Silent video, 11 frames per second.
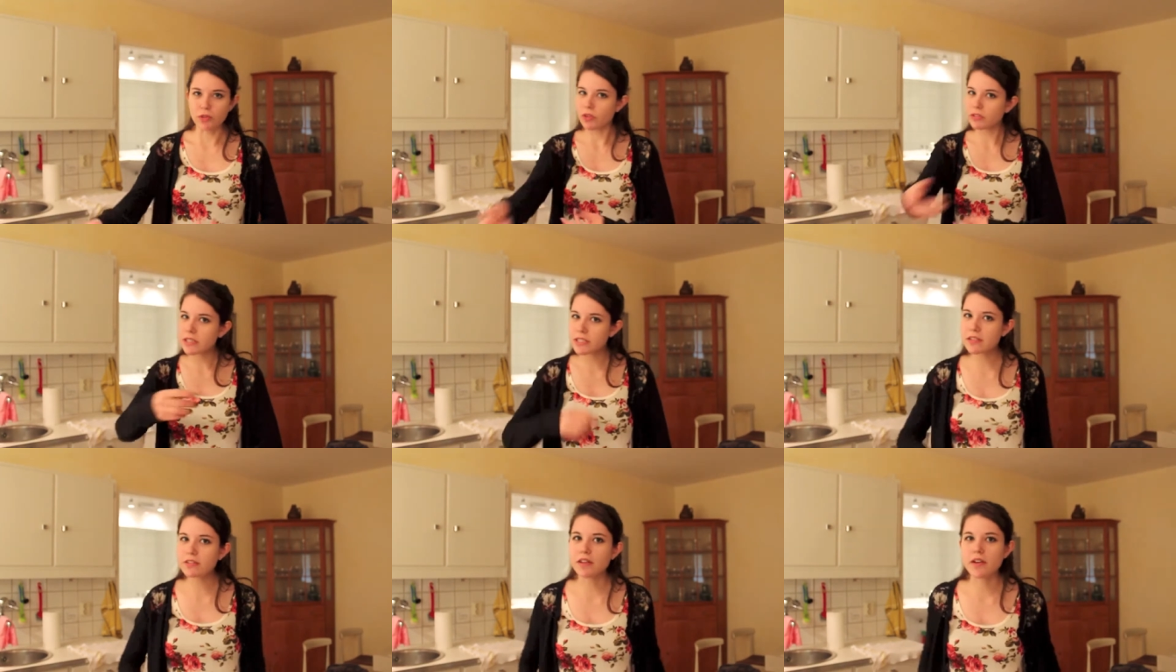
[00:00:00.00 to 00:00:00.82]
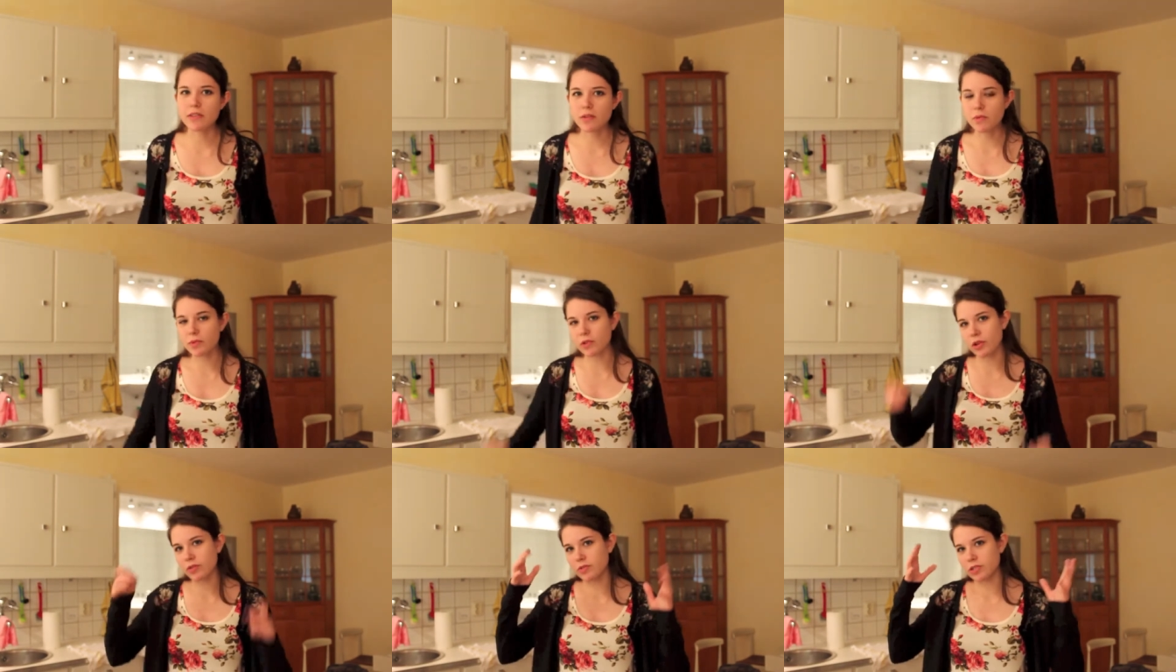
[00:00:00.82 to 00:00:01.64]
will all eat dinner there and then we will
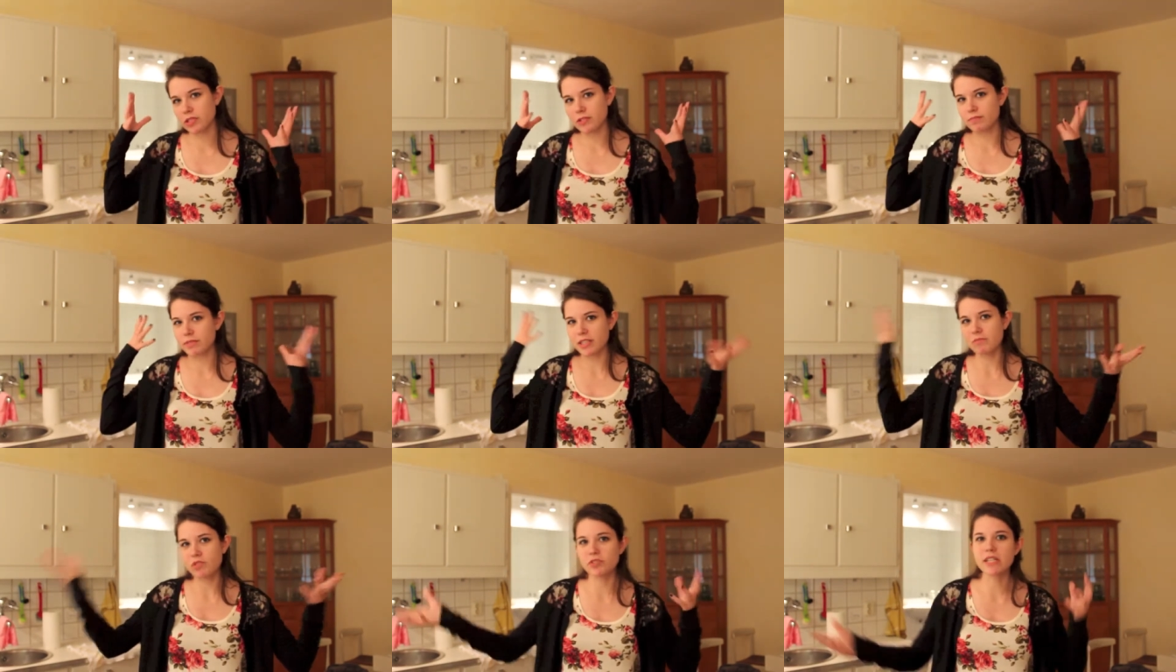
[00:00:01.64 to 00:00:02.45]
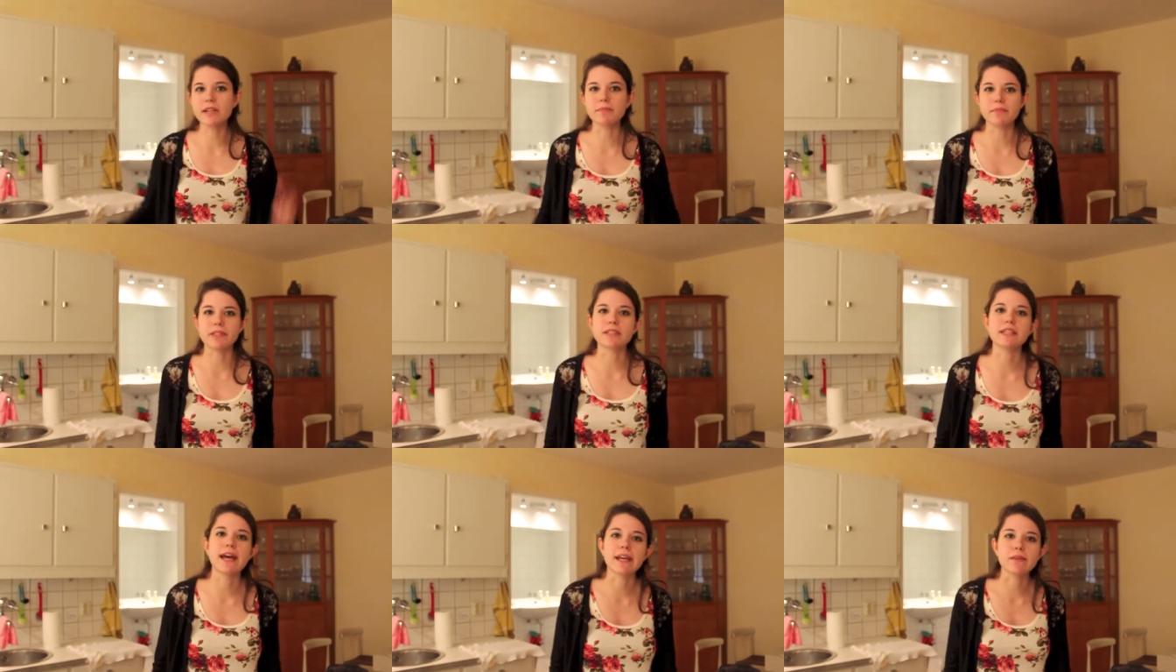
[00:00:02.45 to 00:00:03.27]
go to see museums
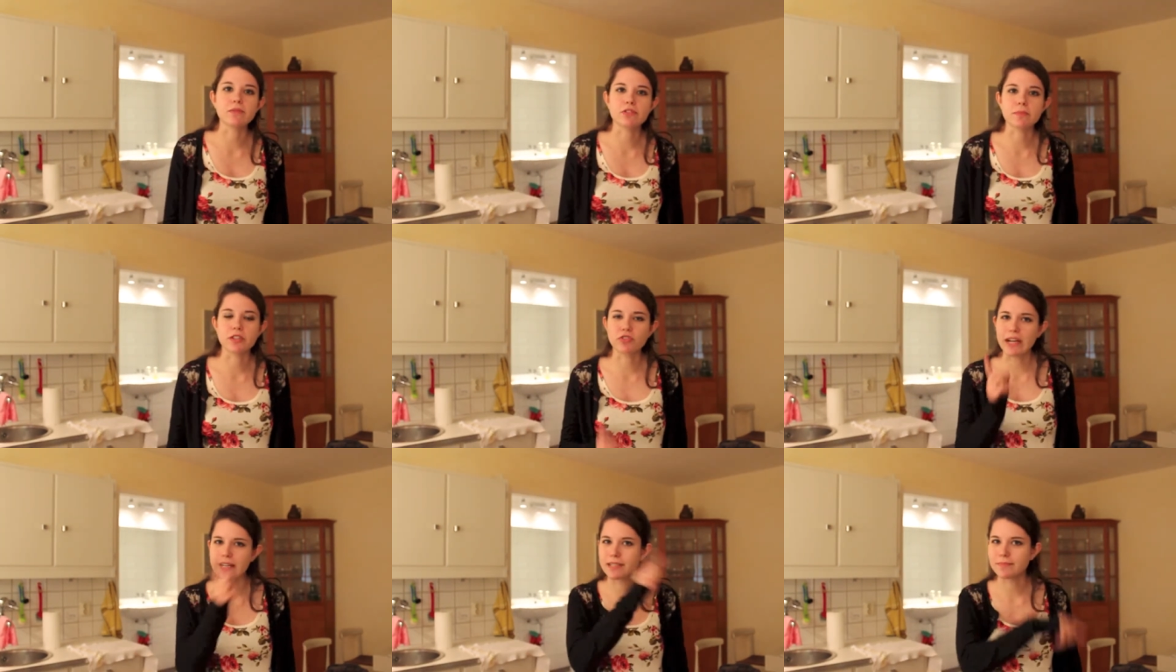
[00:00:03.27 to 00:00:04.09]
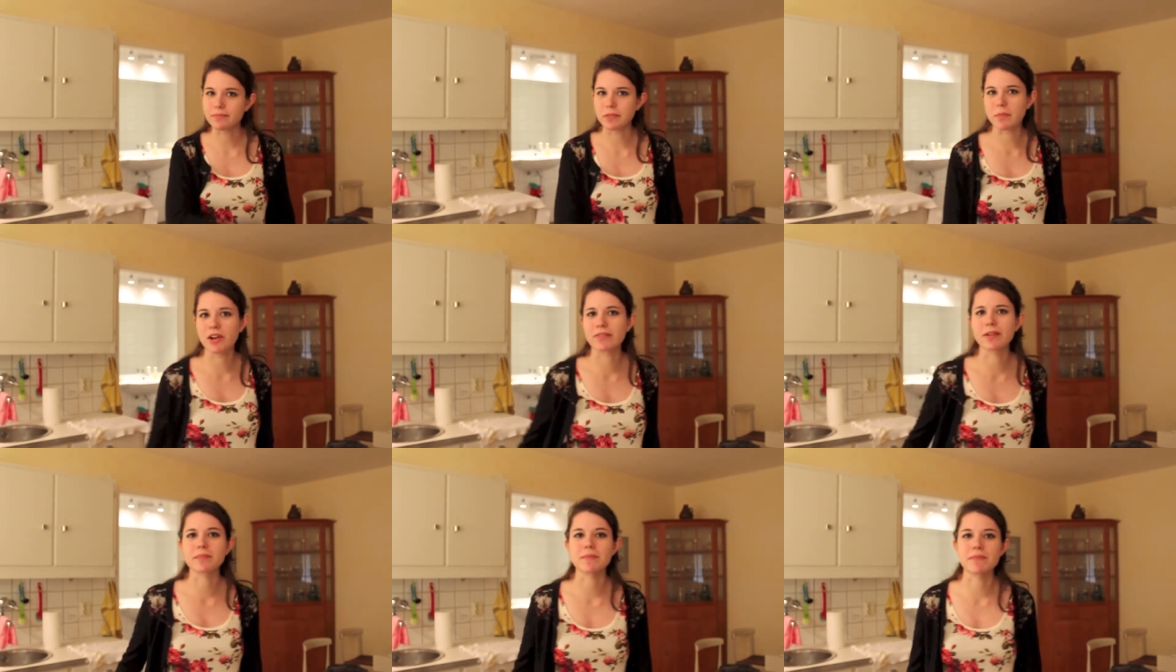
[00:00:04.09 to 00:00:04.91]
tonight, which will be great. Maybe I'll
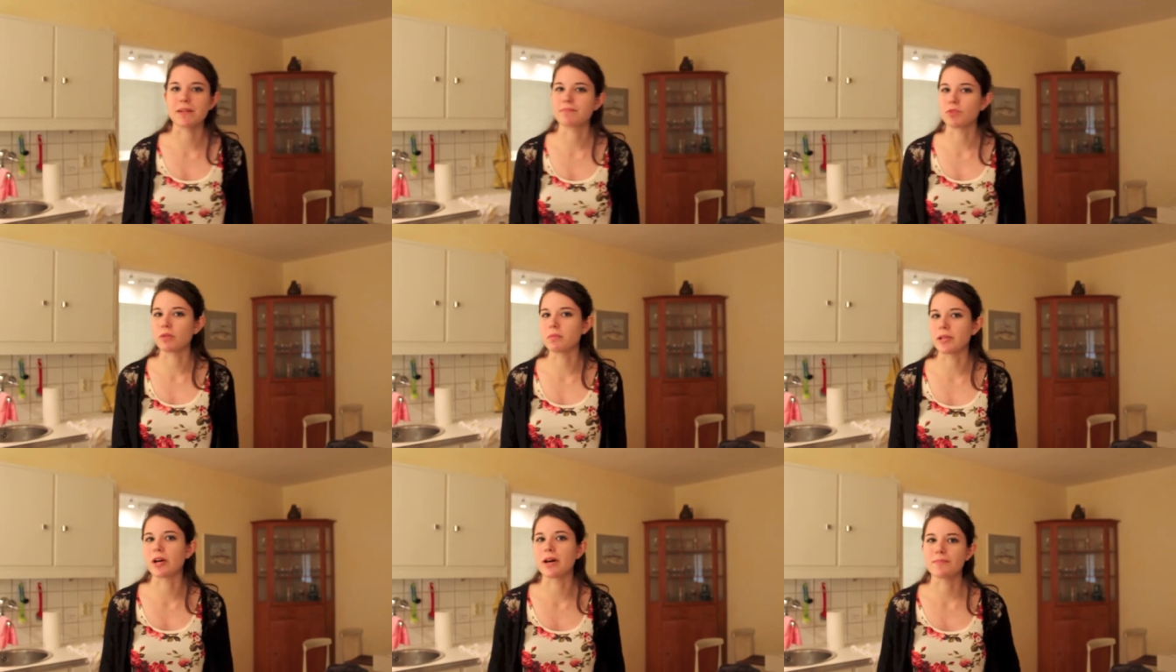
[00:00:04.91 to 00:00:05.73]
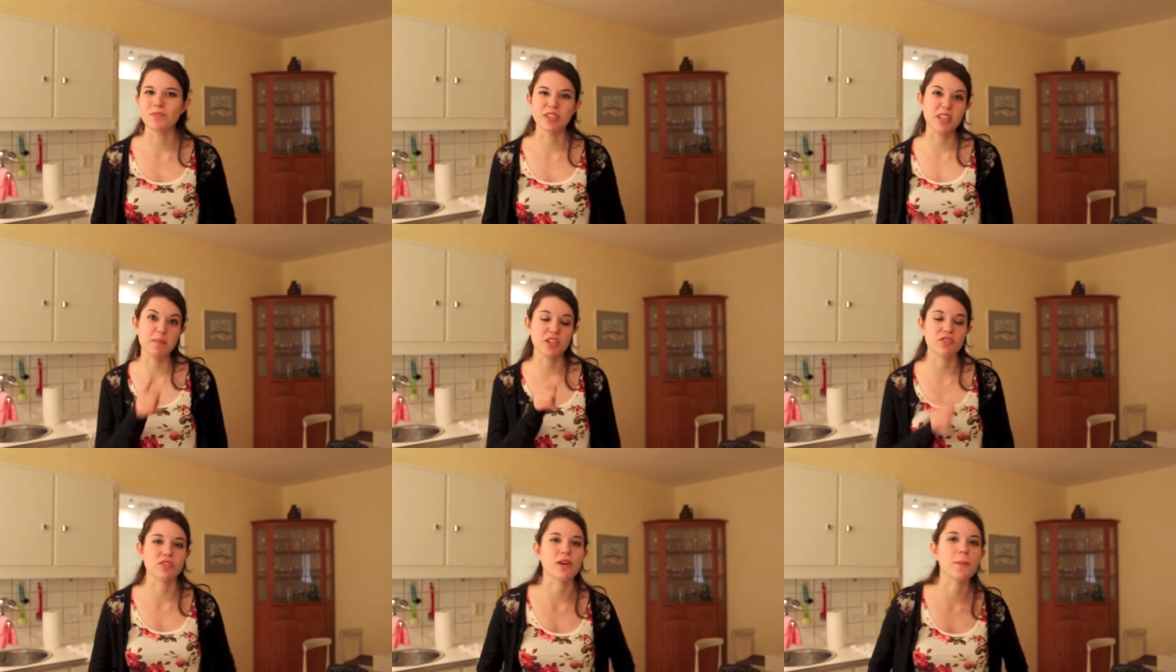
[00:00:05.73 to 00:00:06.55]
film something. Probably not. I'll take
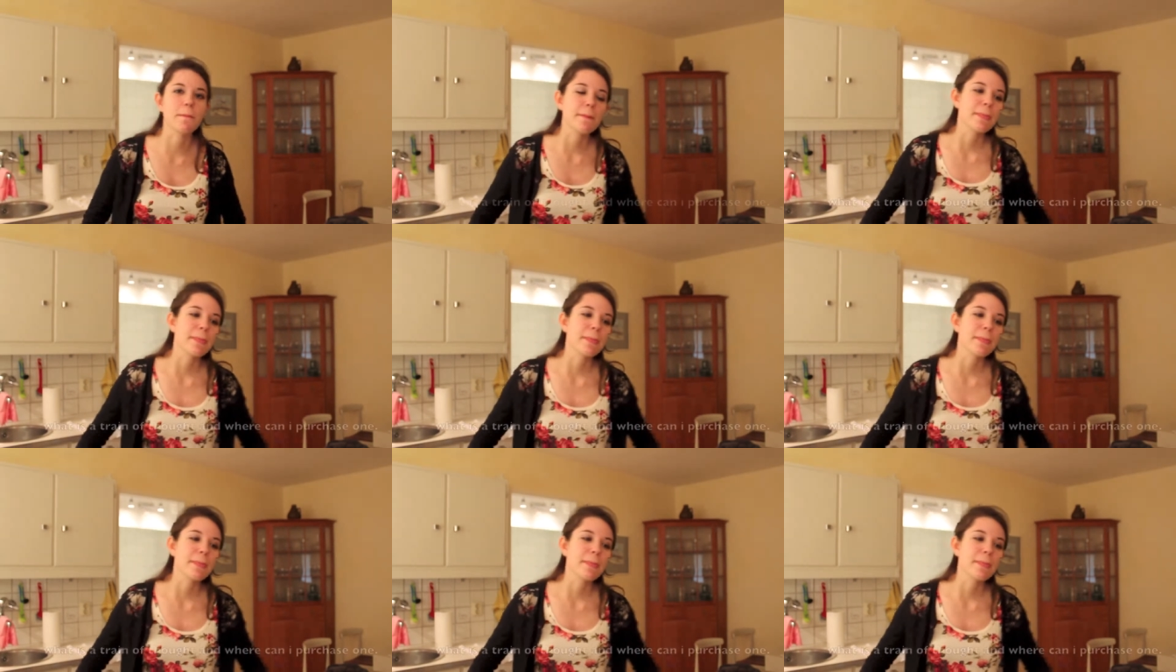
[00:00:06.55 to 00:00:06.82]
pictures though.